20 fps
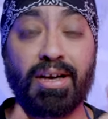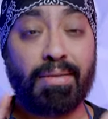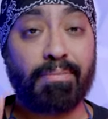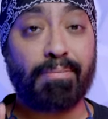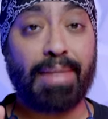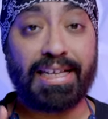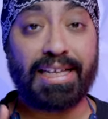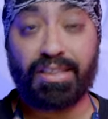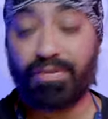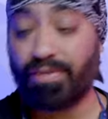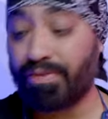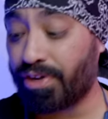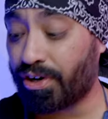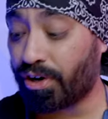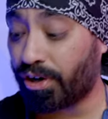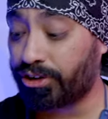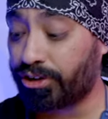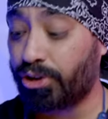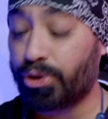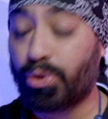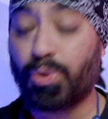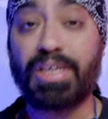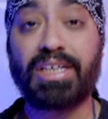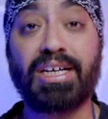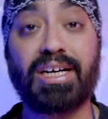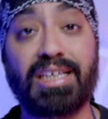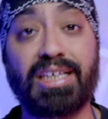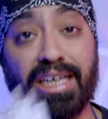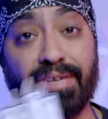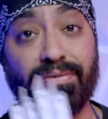By the way, we're also
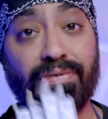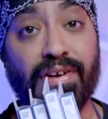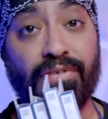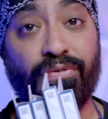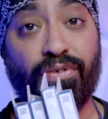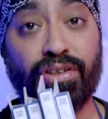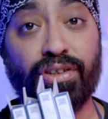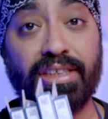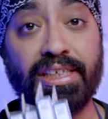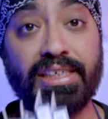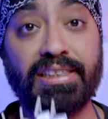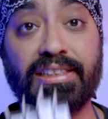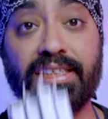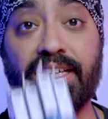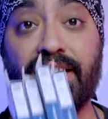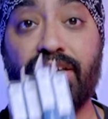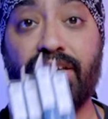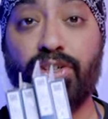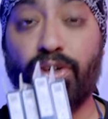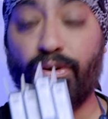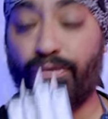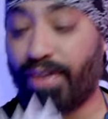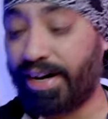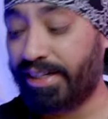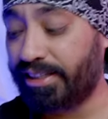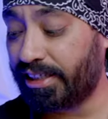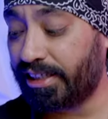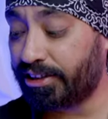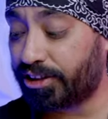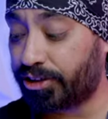doing a giveaway for these You'll
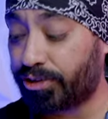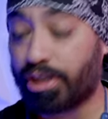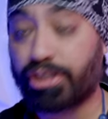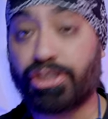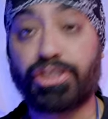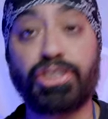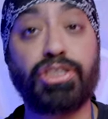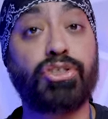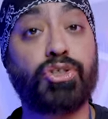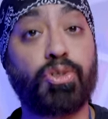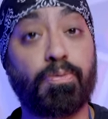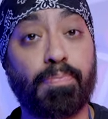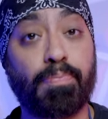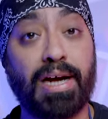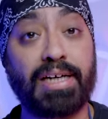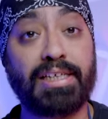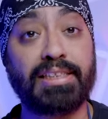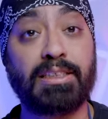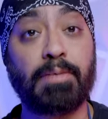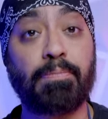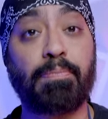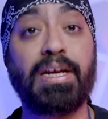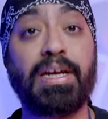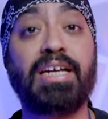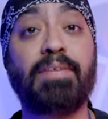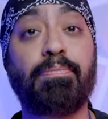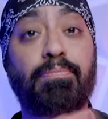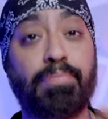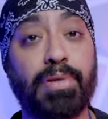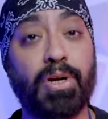find the instructions to
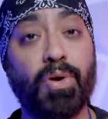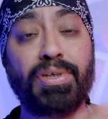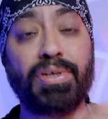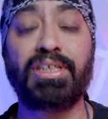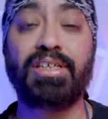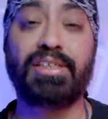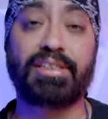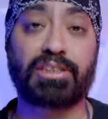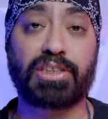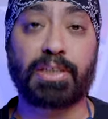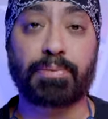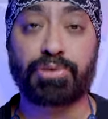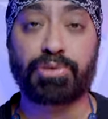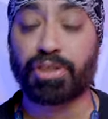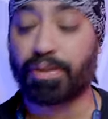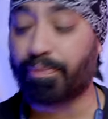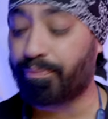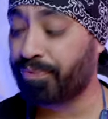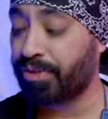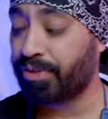participate below in the description.